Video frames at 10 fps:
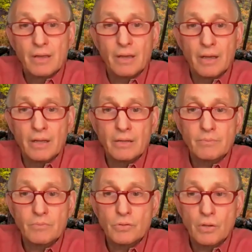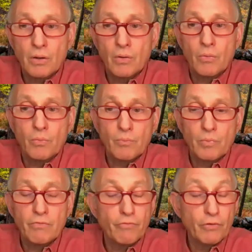Uh, so
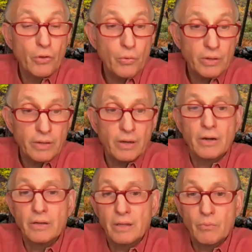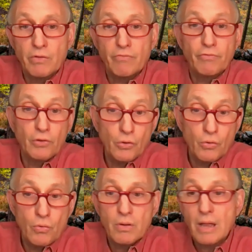we flew in there, and then we
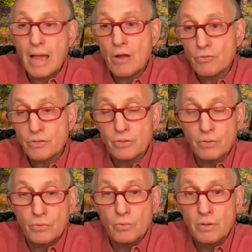flew out to